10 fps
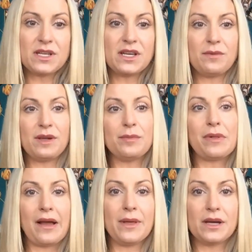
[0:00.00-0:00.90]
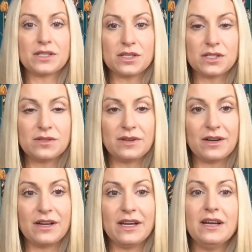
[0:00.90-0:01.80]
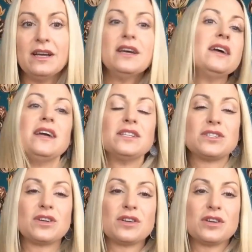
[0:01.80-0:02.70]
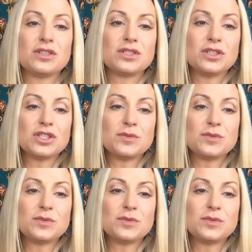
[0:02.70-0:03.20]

and we applied that to this new area and started our search.